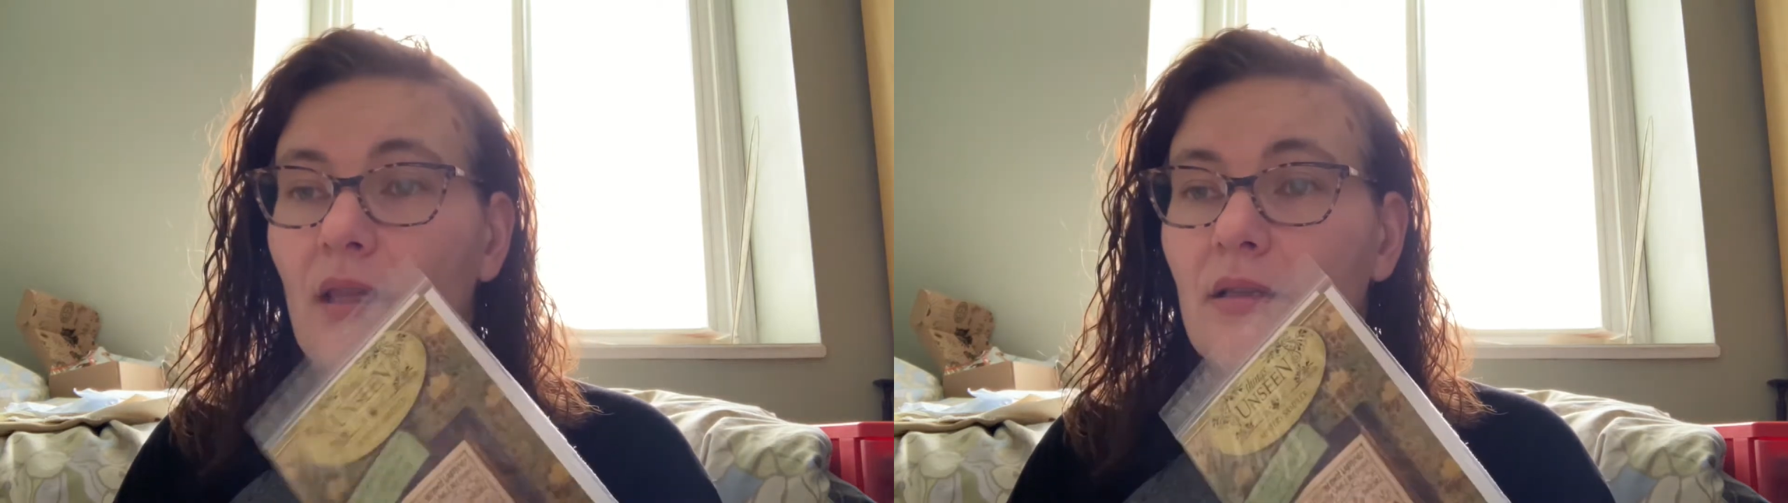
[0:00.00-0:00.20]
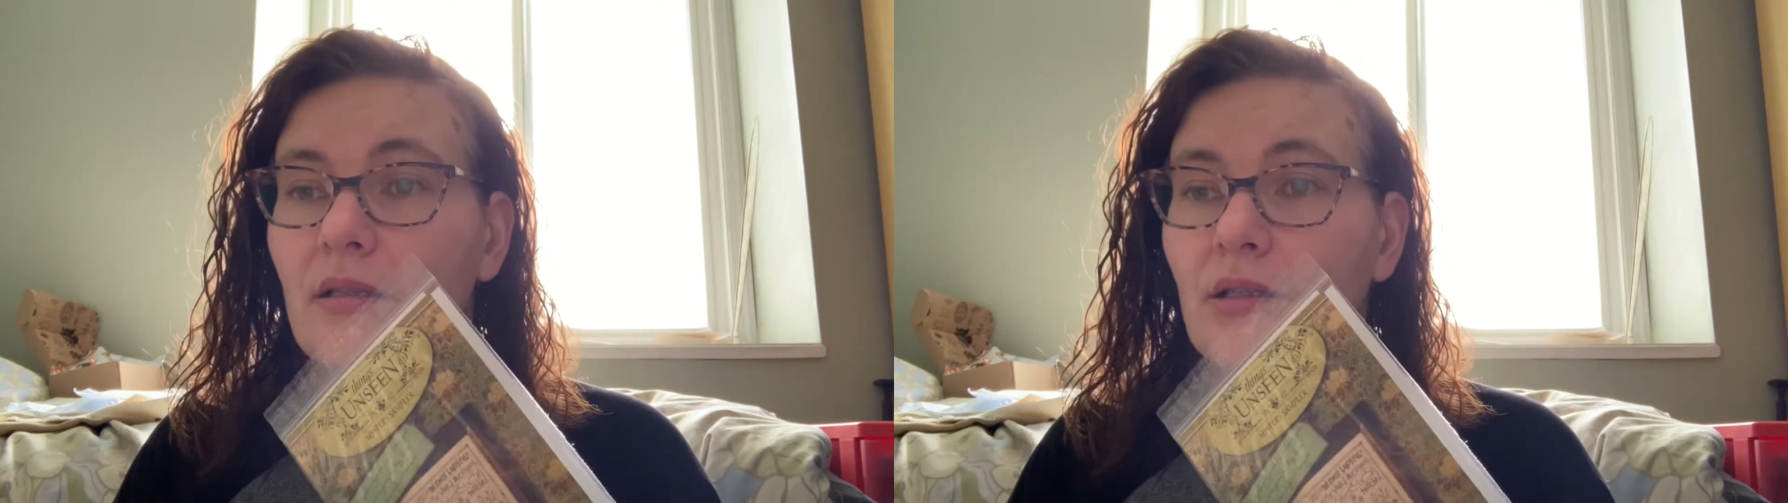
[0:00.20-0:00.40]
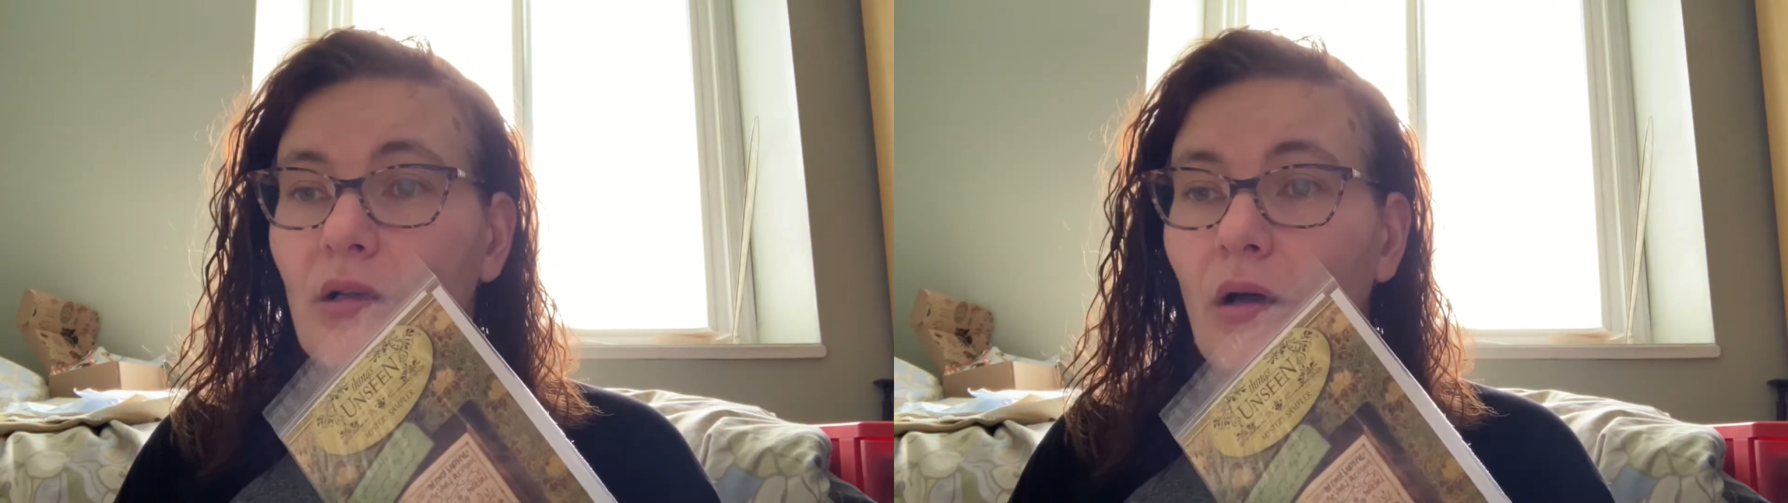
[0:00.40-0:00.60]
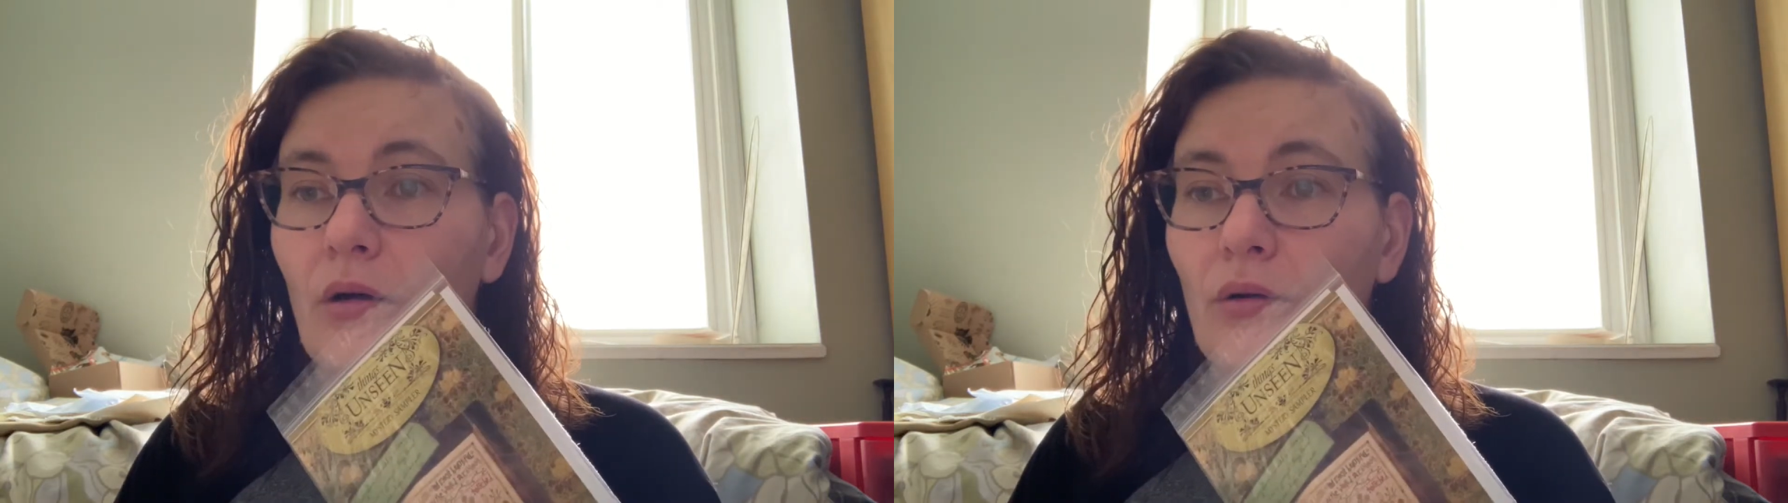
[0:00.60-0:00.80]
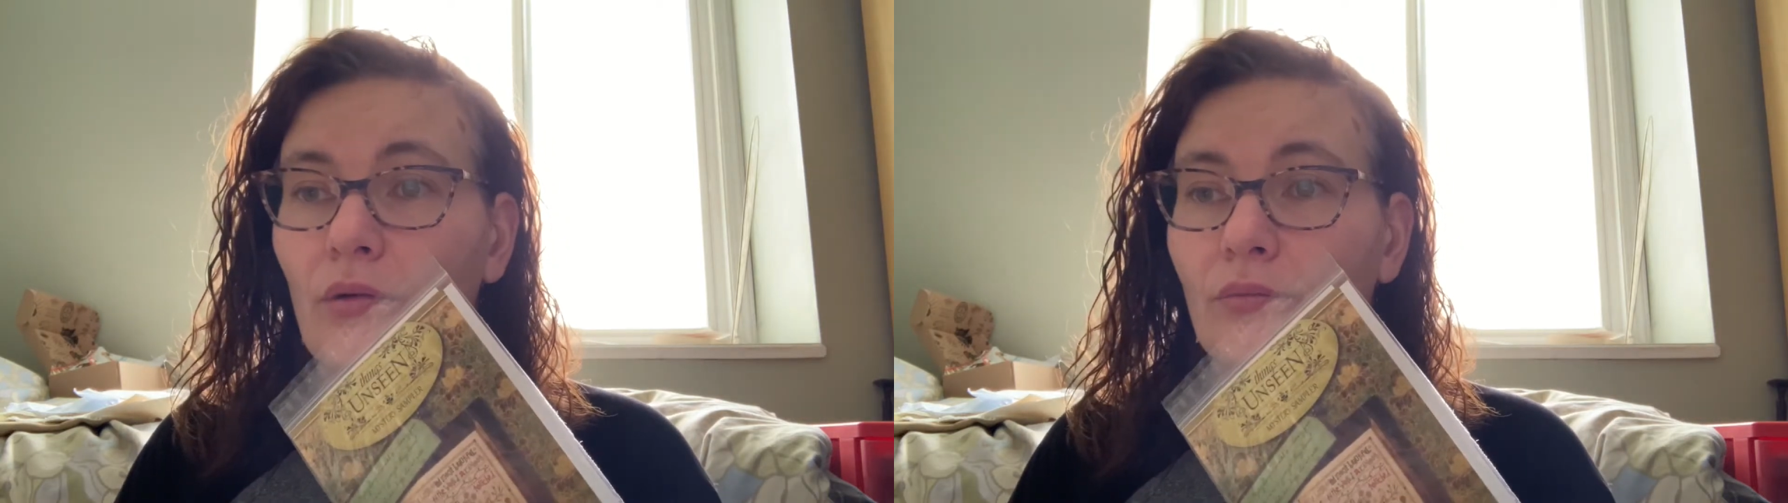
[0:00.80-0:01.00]

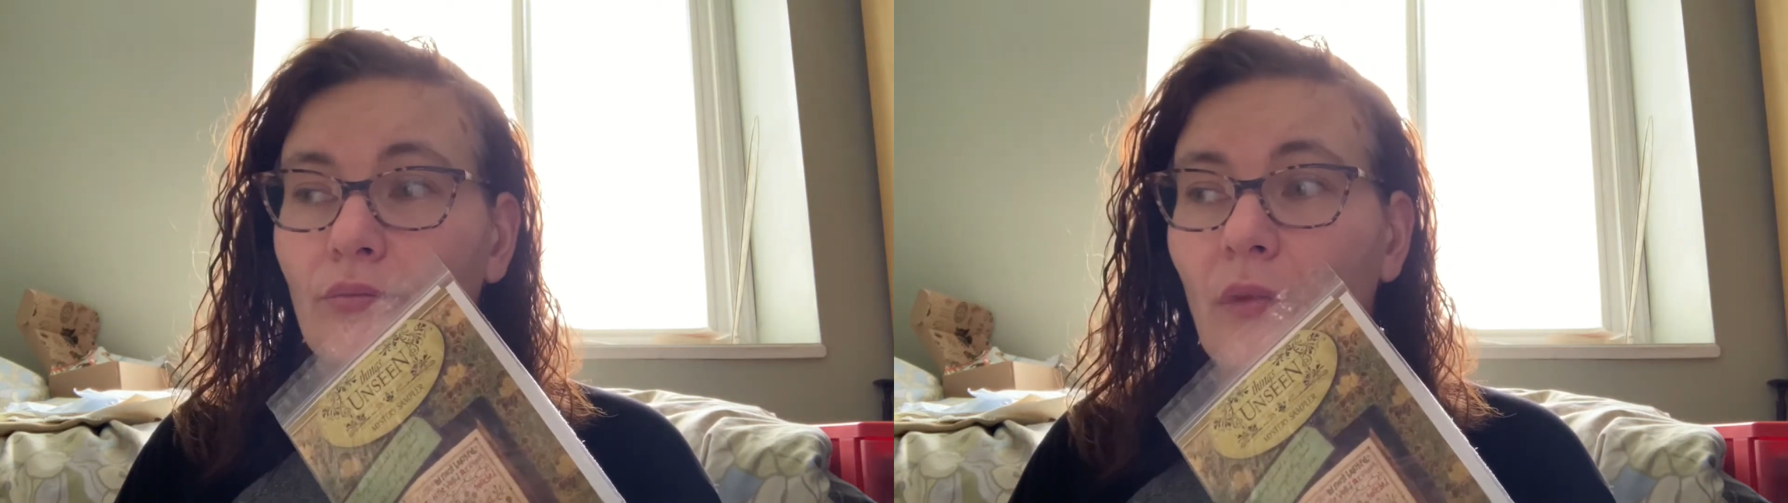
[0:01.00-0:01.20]
So